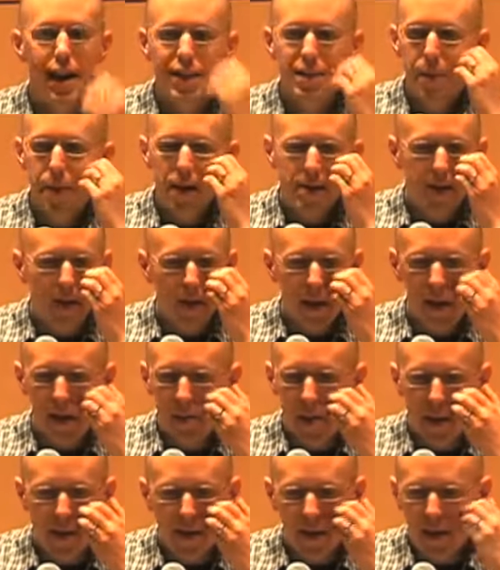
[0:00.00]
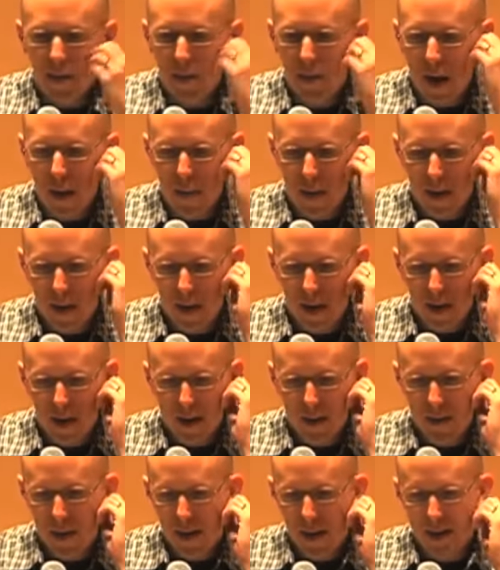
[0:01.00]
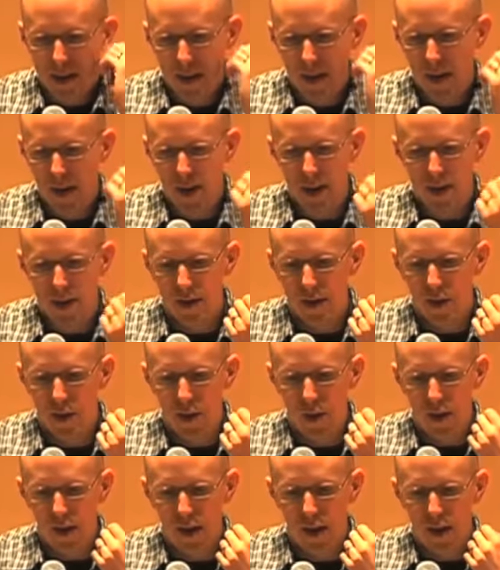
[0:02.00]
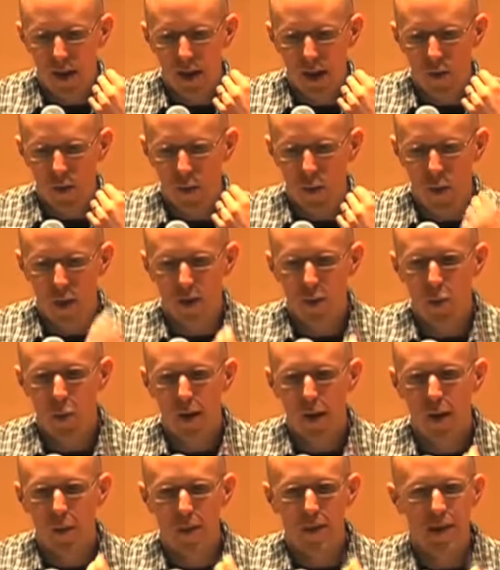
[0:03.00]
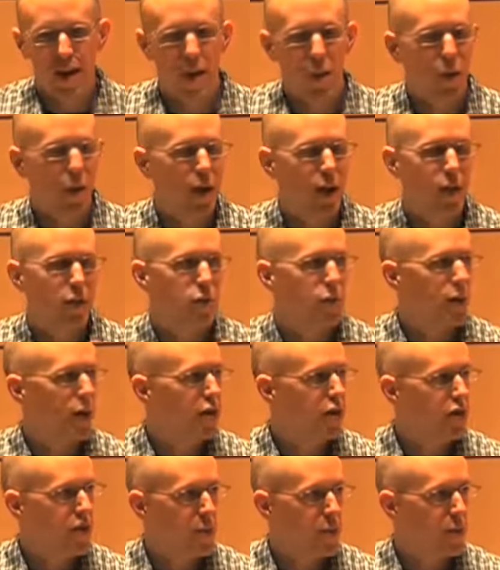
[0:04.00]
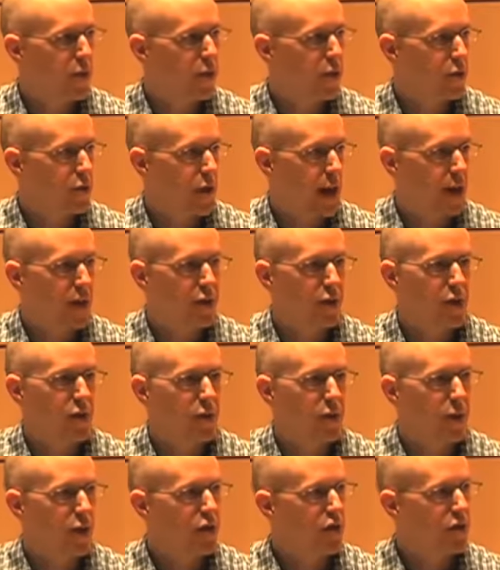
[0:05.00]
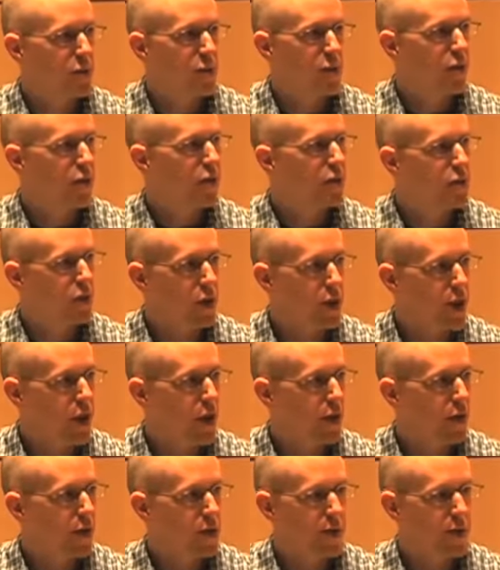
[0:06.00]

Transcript: It depends on the property. It depends on what's working, what's not working. It's your relationship with your director, it's your relationship with your studio.